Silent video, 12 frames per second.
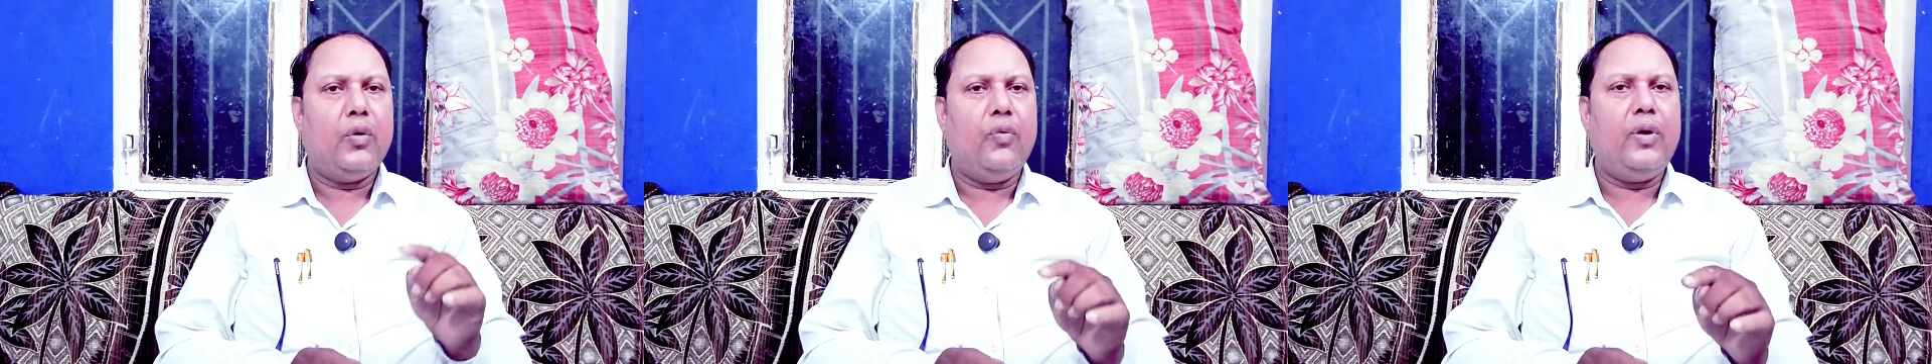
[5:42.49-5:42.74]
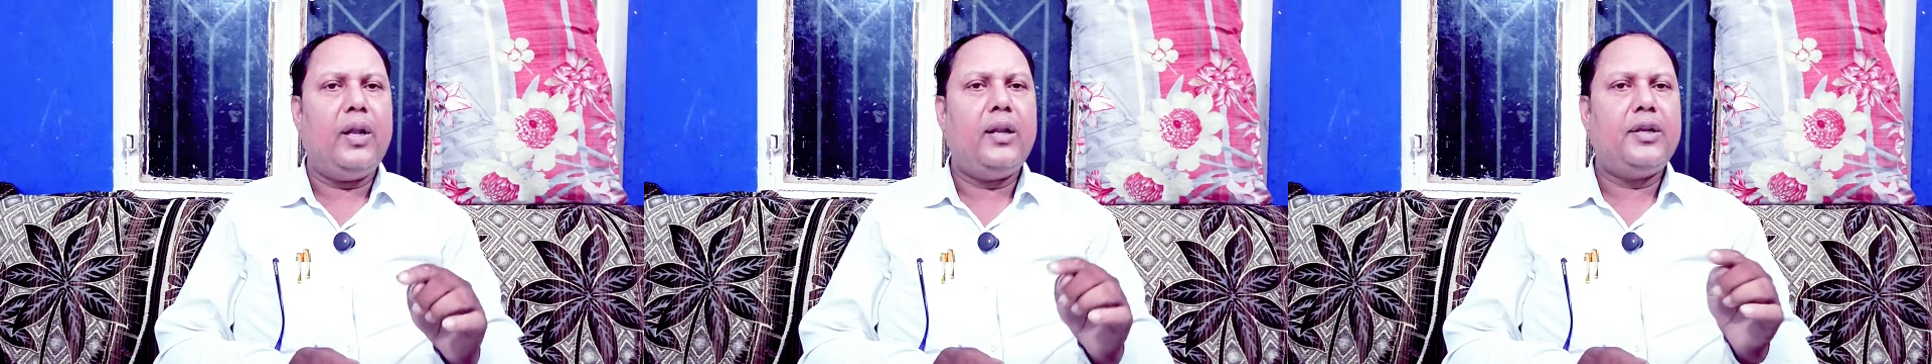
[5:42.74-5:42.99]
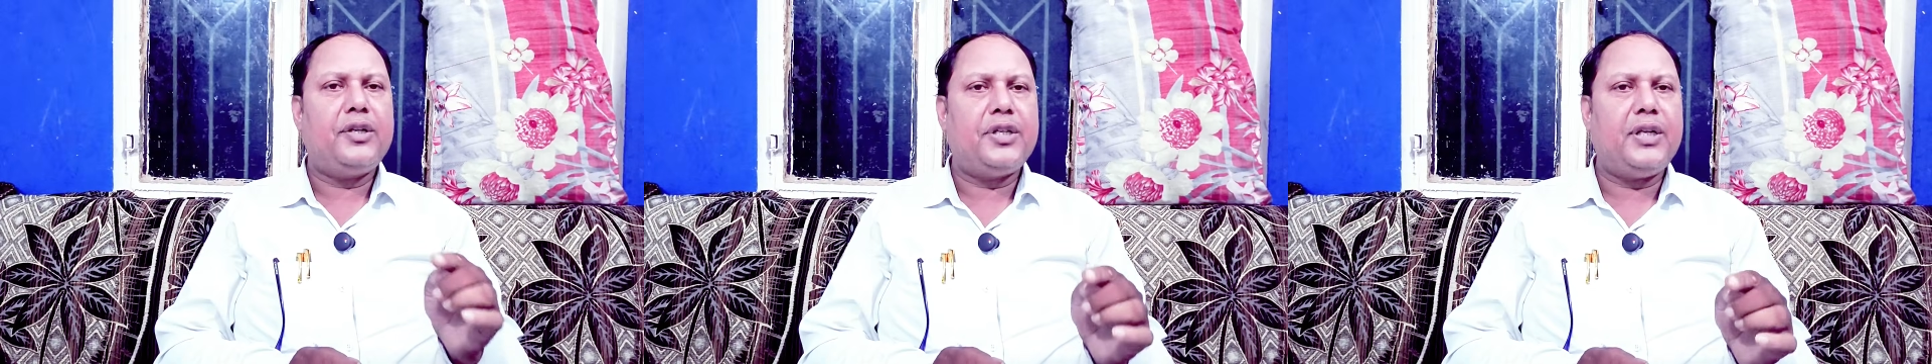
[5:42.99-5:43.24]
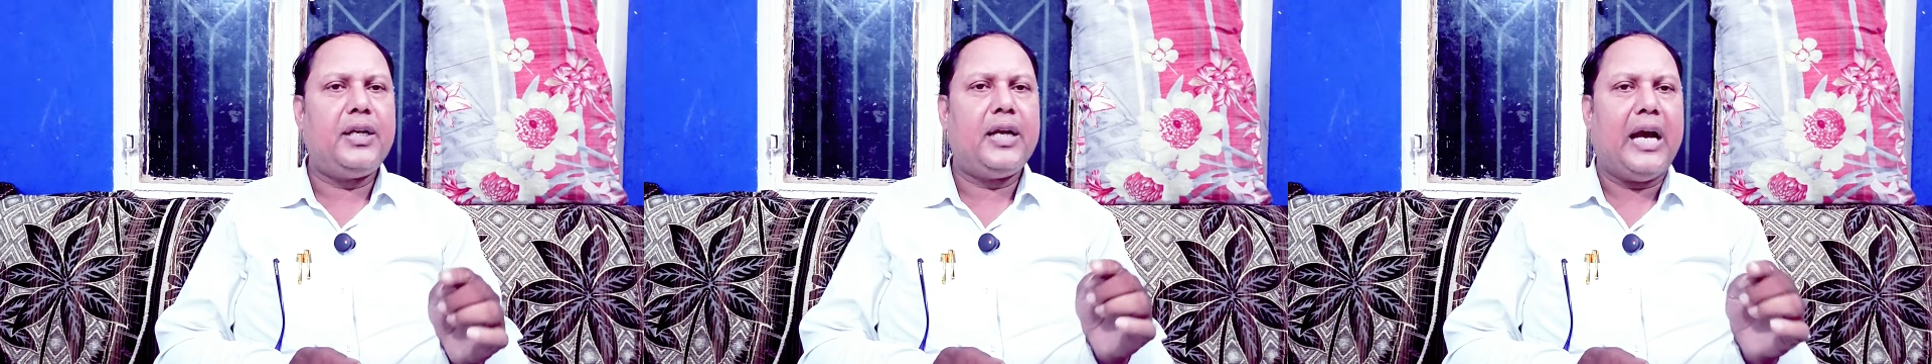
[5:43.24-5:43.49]
Will
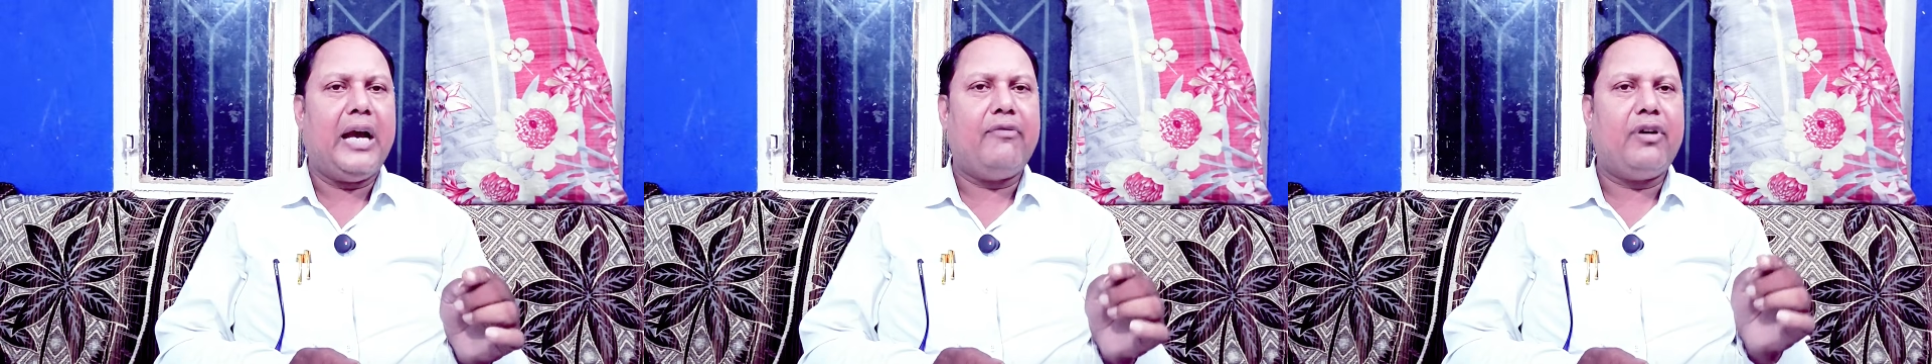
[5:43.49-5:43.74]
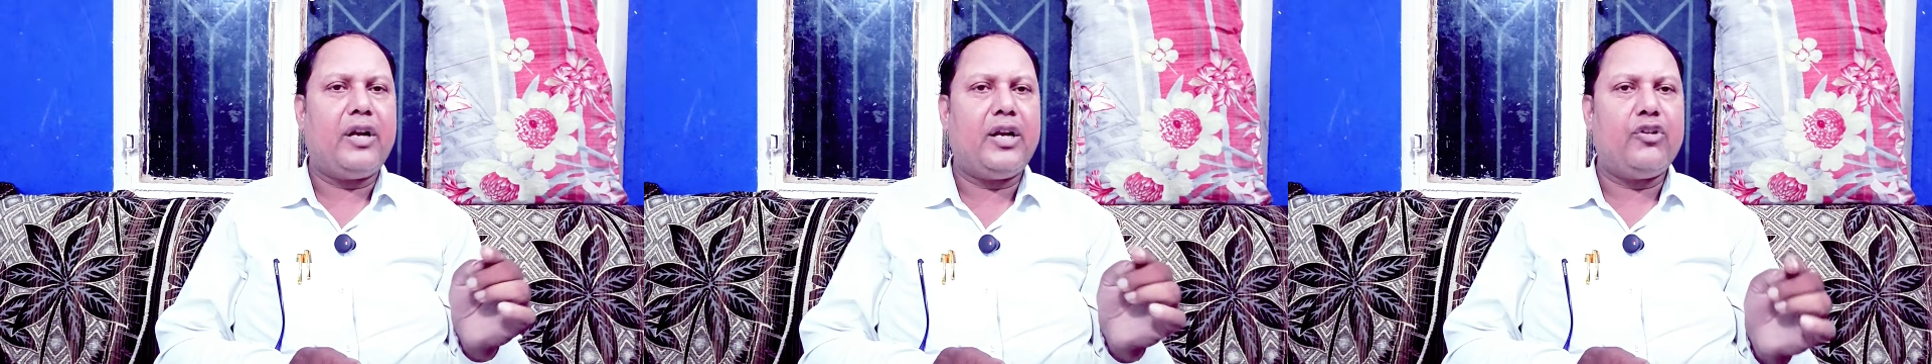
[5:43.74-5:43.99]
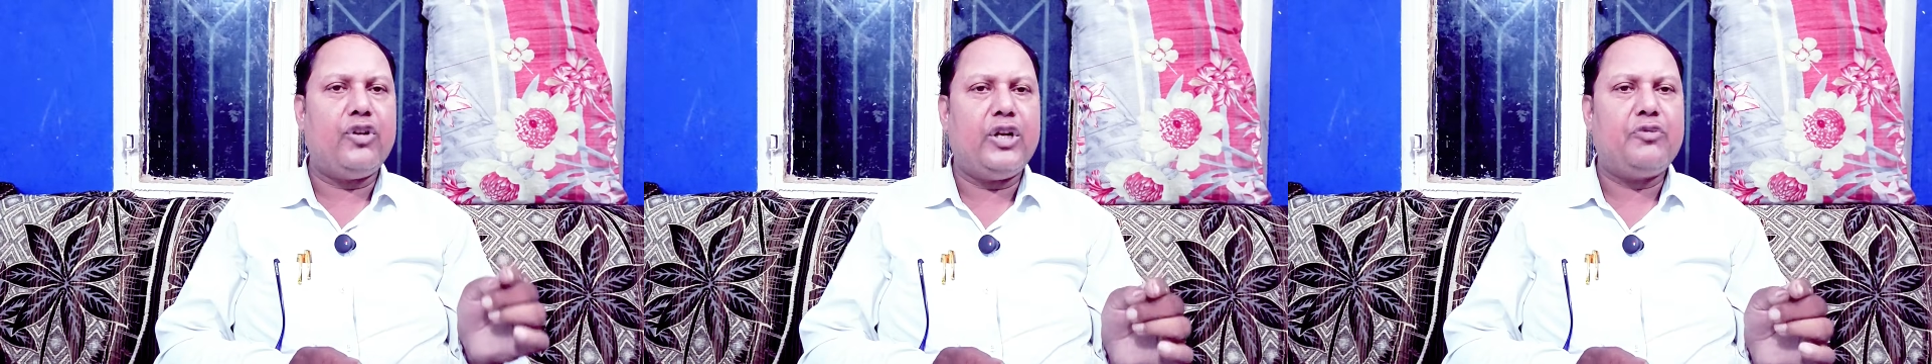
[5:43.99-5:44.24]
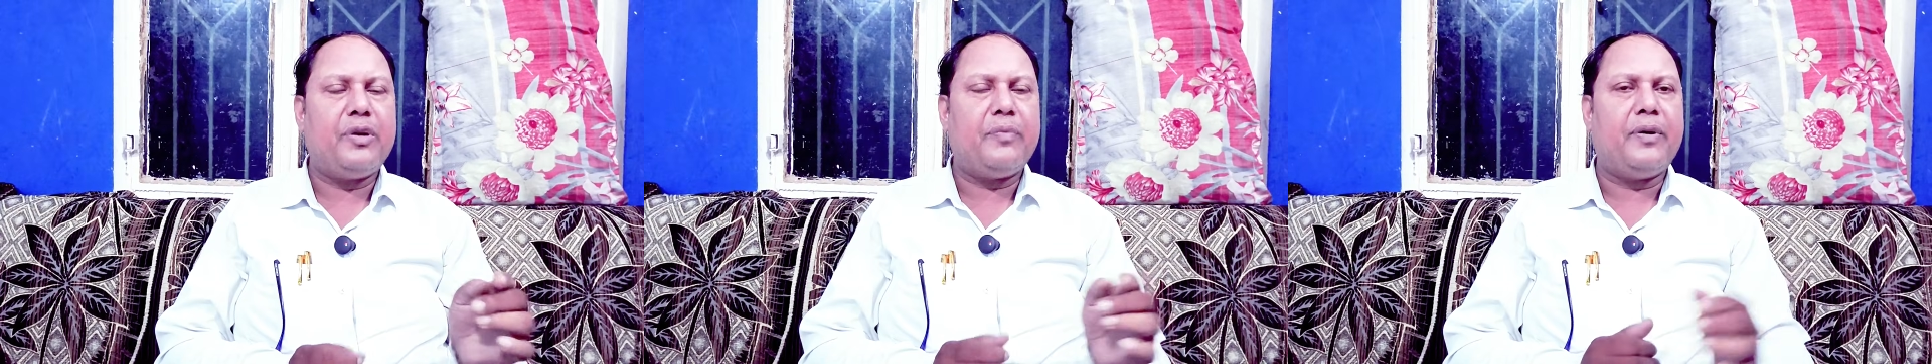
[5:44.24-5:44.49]
she have a read
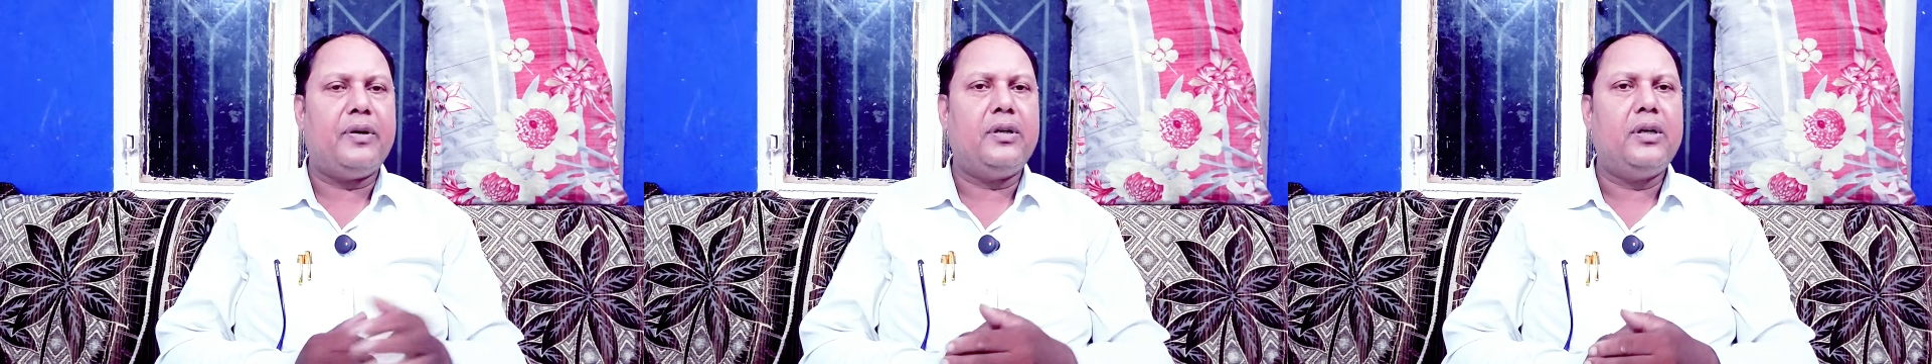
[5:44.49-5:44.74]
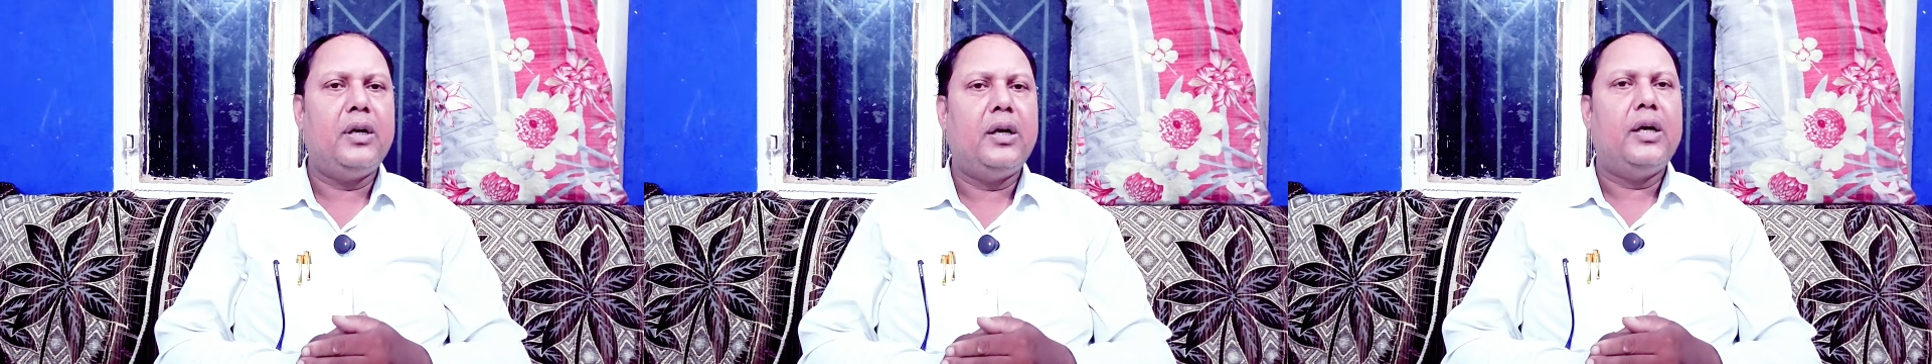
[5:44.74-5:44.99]
newspaper?